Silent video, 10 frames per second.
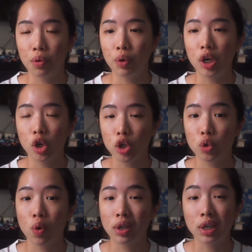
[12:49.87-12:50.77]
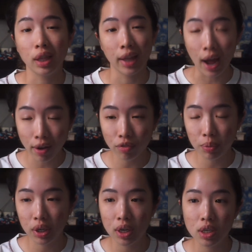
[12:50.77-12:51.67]
readers want to laugh
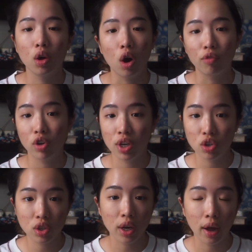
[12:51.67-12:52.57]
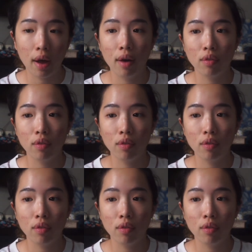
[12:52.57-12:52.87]
because the conversations they have